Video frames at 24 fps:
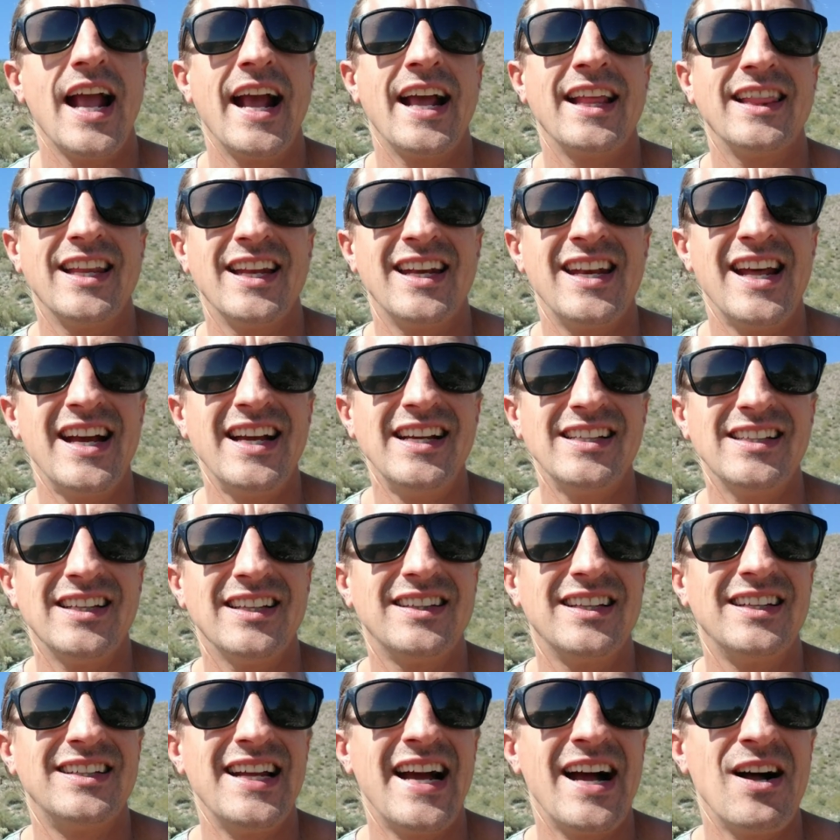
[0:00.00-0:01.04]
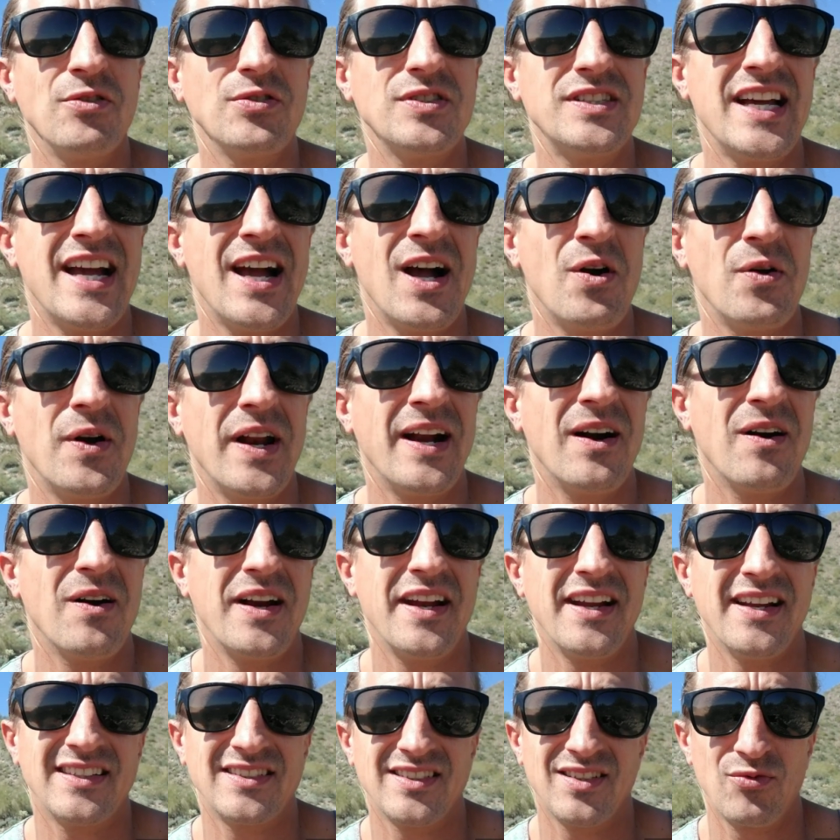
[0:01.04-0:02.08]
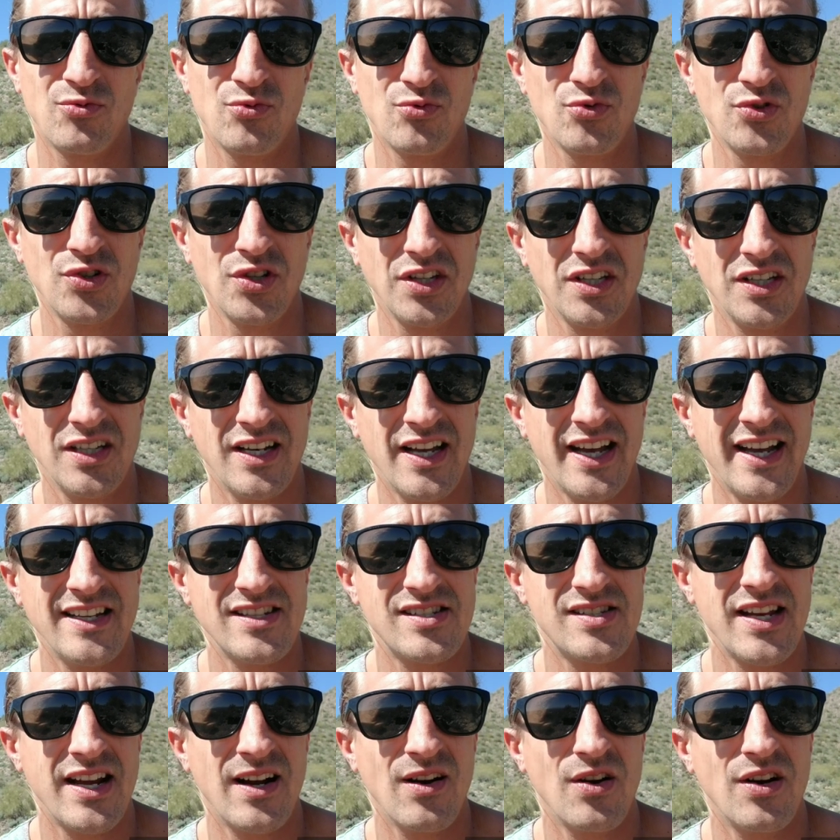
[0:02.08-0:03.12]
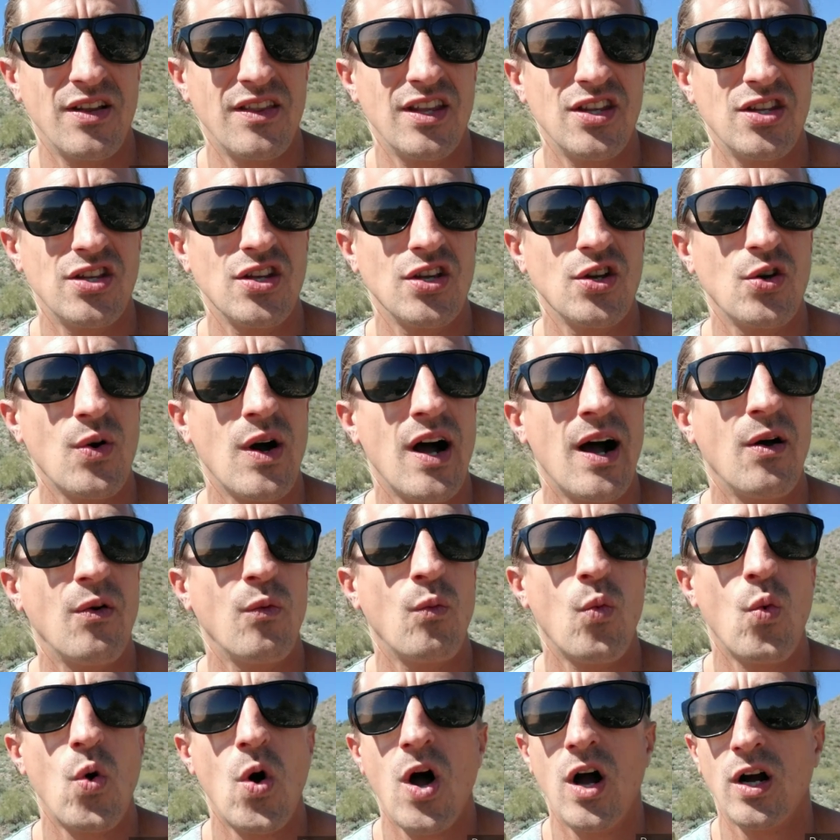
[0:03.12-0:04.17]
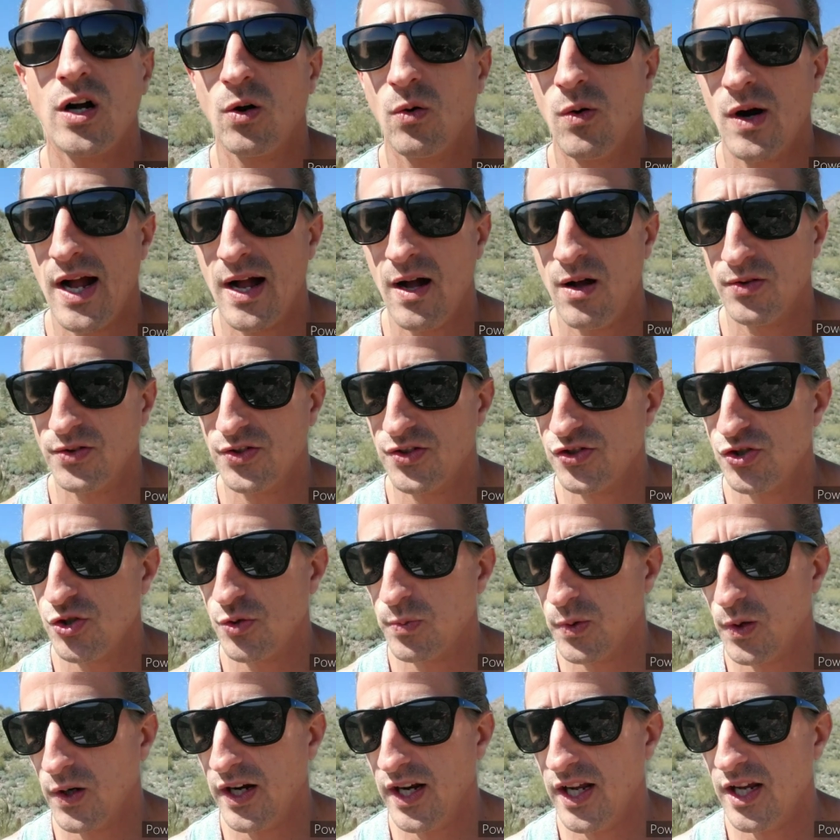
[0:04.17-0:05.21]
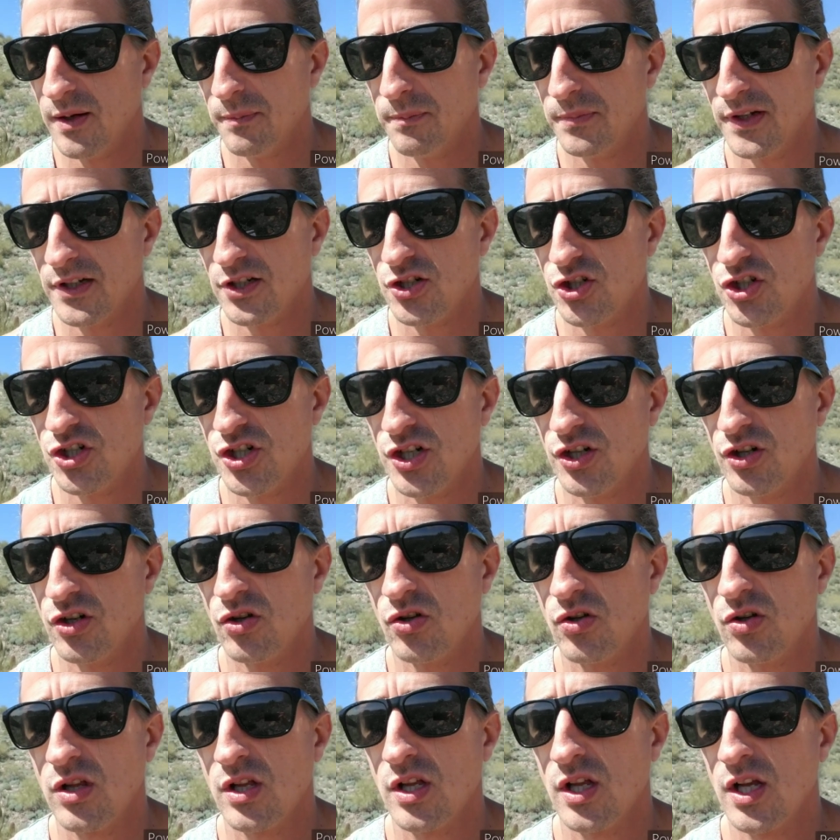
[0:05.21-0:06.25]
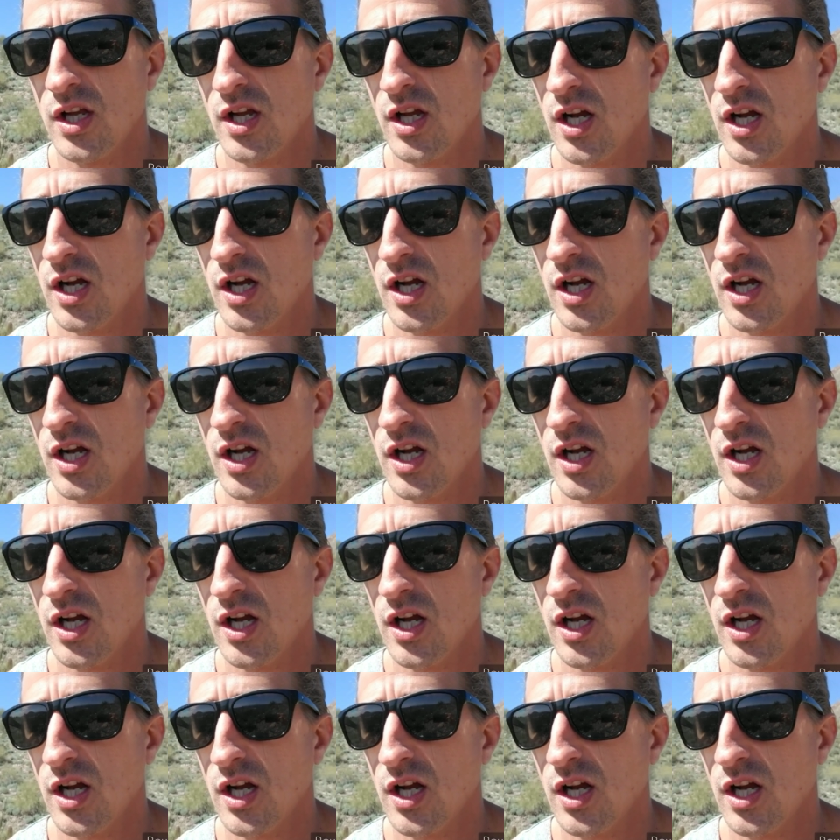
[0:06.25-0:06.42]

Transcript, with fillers: And the night, the downtown area has a really nice area that you can go out and walk around, super hip and chill.